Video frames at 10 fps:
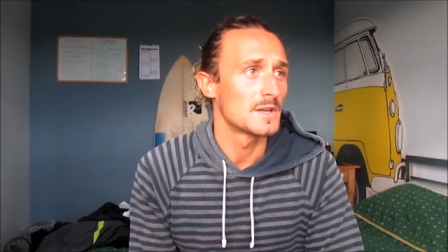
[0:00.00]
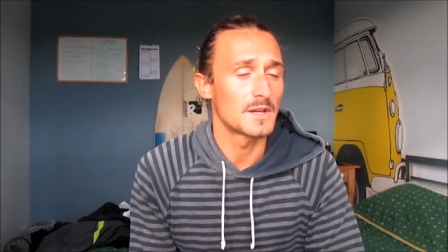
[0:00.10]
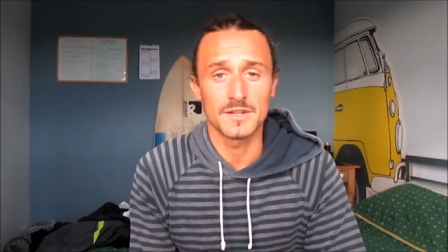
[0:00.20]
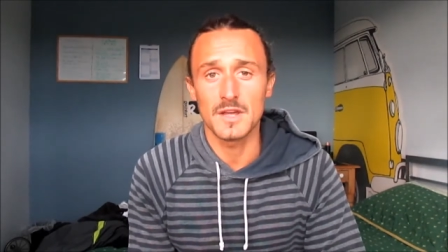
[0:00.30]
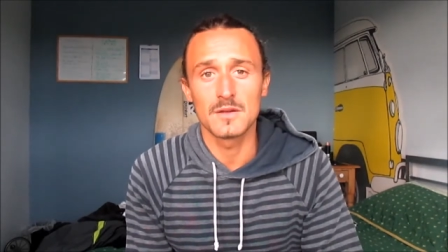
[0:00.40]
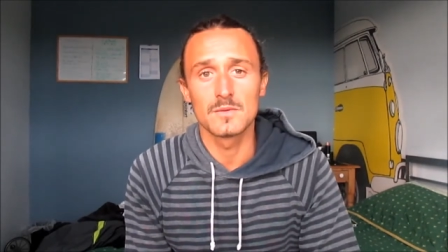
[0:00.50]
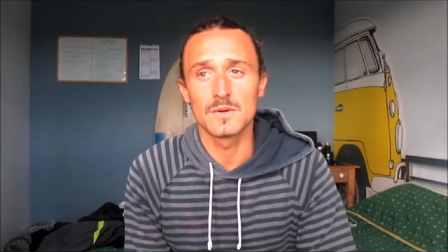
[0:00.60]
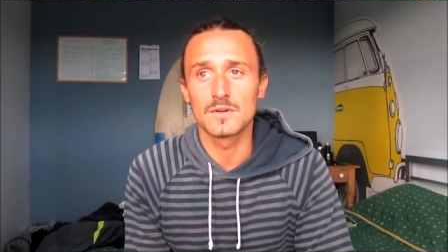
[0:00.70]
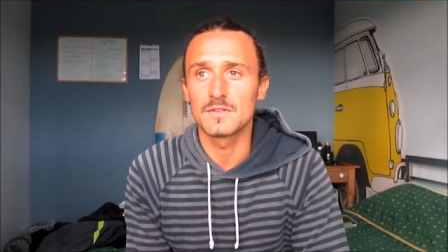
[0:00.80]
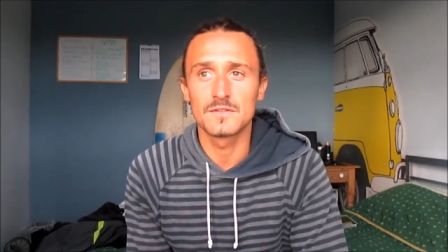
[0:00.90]
I don't know,
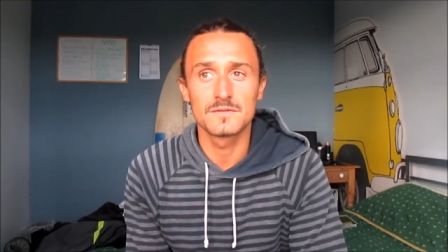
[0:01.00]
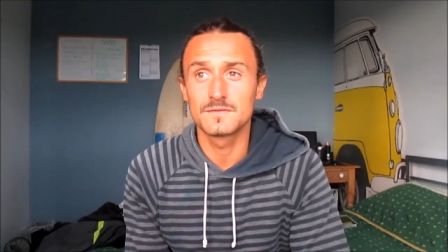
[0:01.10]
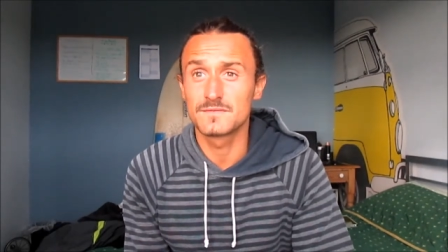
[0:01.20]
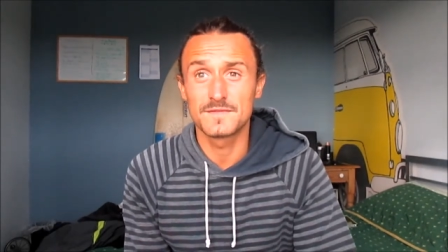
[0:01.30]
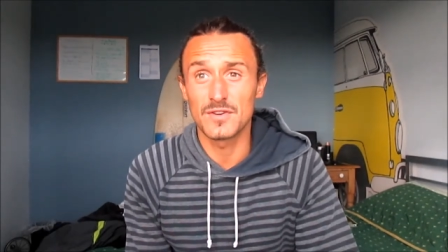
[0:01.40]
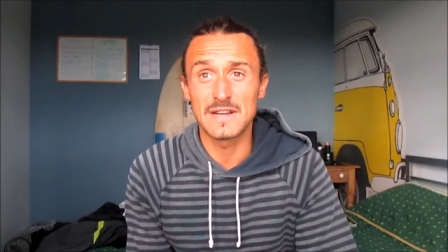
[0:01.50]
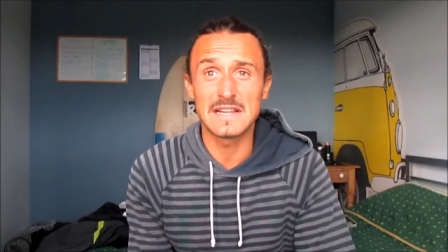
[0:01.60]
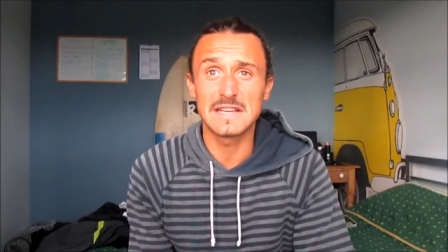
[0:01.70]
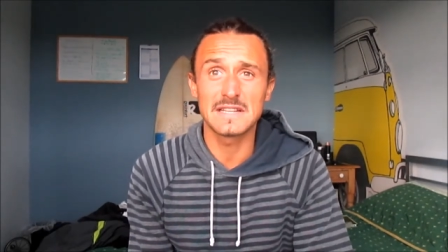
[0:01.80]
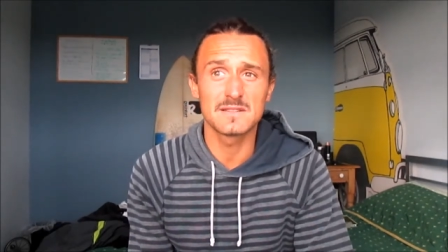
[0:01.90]
one of
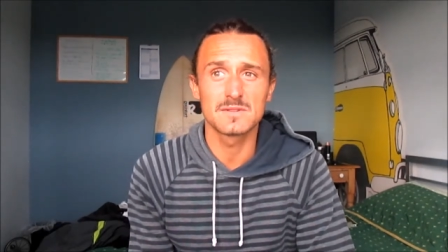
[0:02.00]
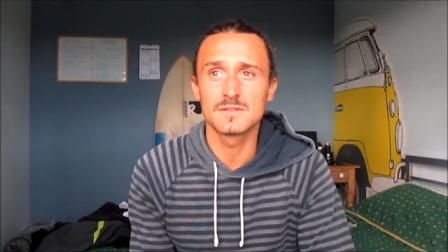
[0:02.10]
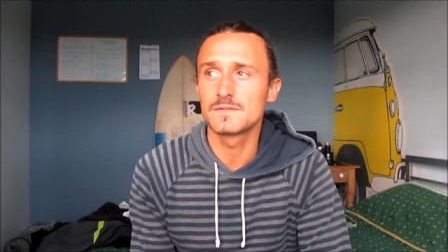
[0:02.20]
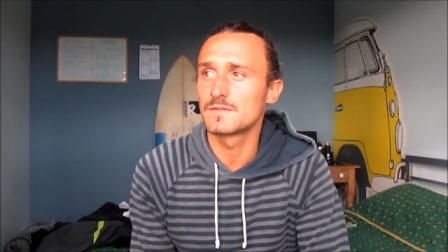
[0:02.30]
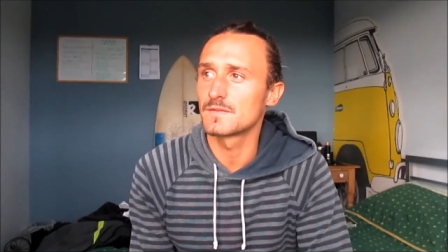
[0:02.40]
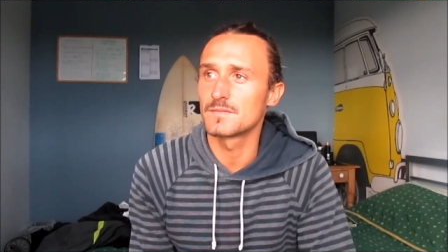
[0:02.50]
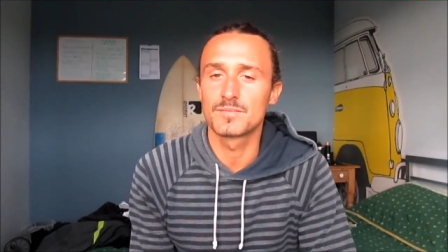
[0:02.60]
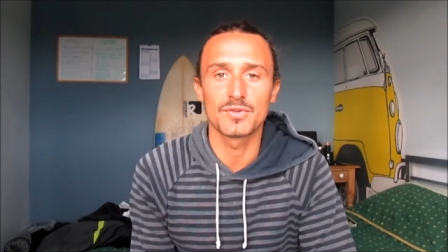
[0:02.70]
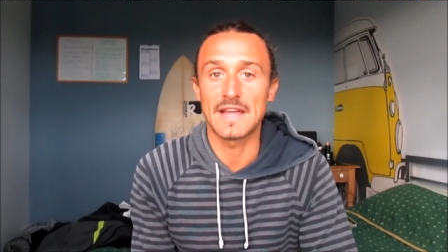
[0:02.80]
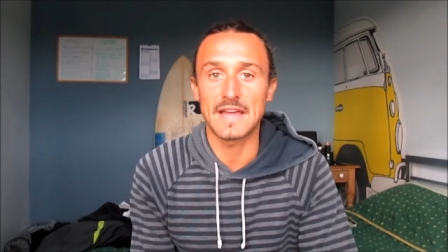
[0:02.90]
Freelee's, one of
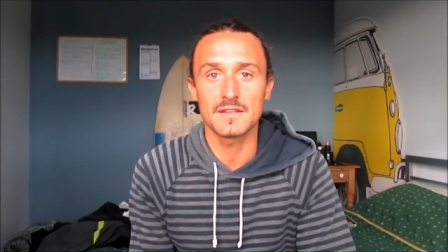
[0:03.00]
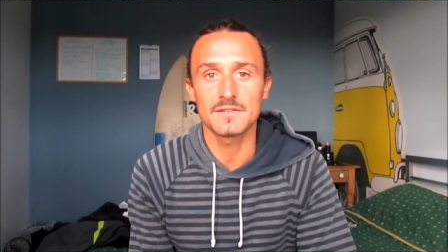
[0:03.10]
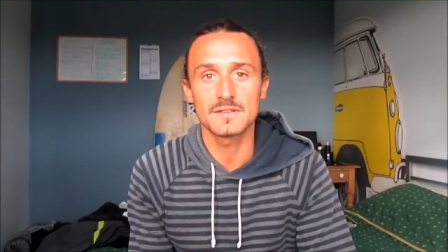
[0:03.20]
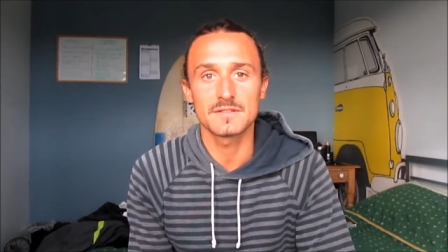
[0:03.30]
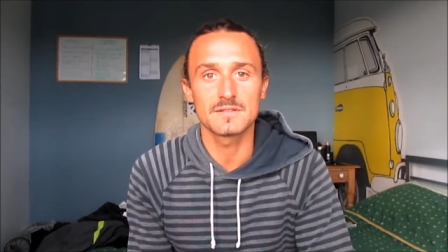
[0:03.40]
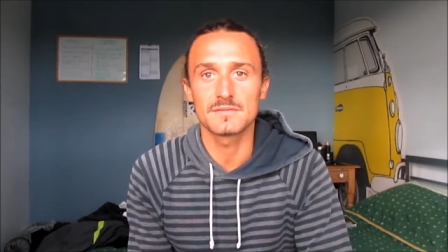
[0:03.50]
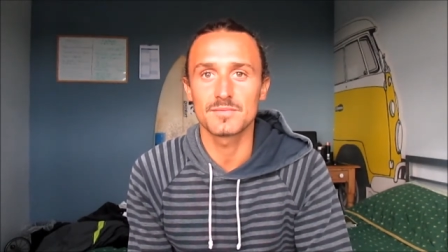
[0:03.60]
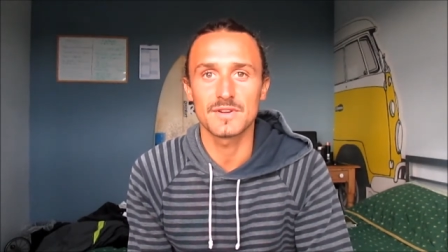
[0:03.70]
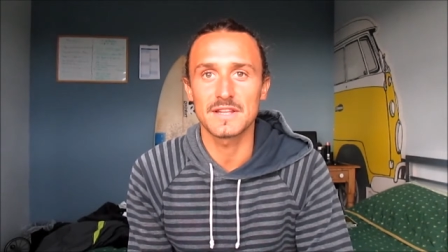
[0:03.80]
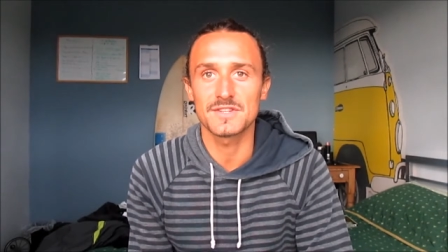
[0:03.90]
Brianna's,
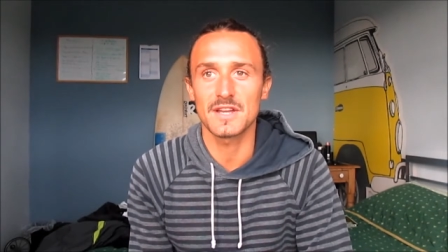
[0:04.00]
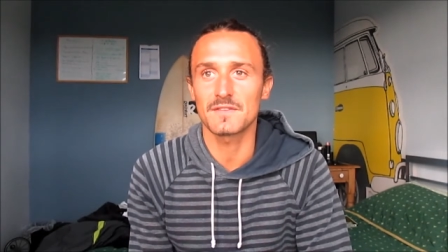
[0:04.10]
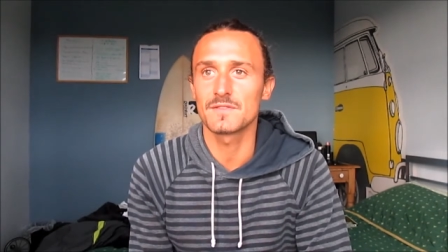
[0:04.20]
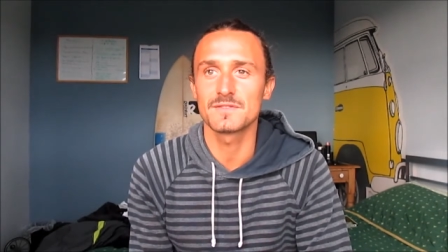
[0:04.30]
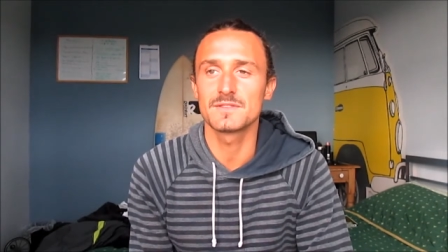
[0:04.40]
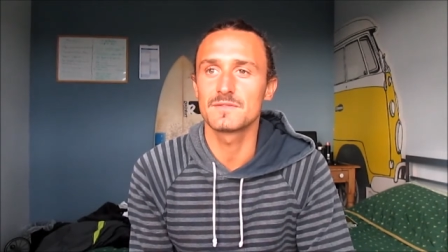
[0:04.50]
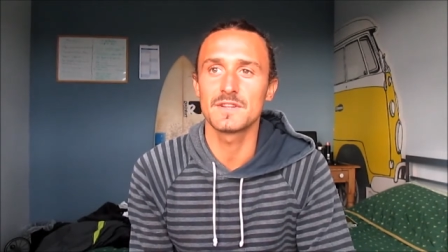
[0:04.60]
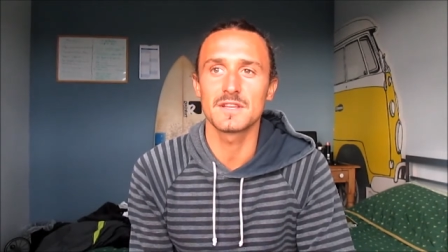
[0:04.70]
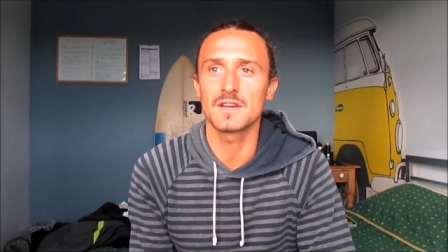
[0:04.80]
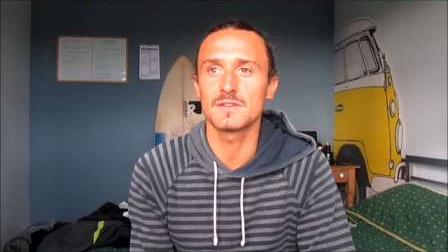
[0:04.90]
Brianna Jackfruitson's
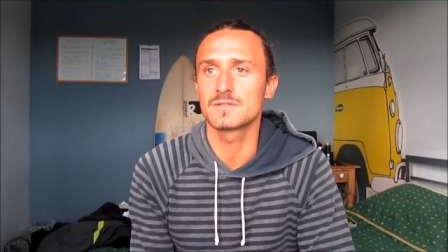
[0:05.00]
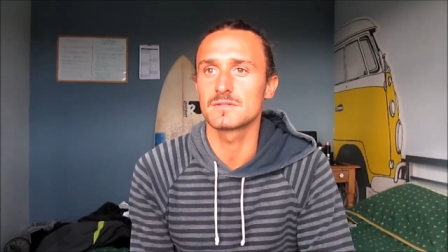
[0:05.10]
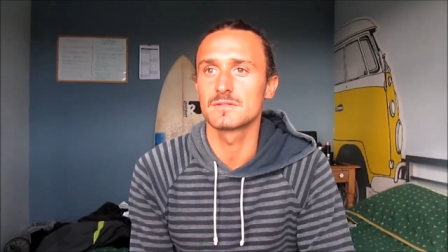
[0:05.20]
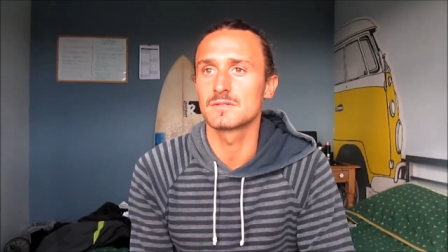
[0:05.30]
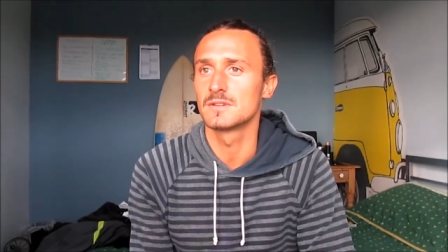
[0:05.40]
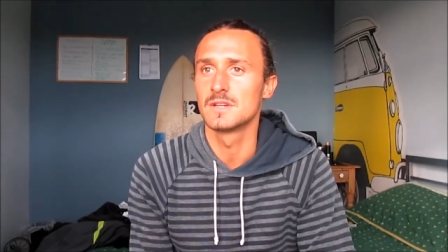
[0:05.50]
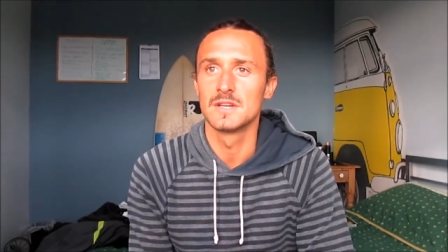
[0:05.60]
videos, or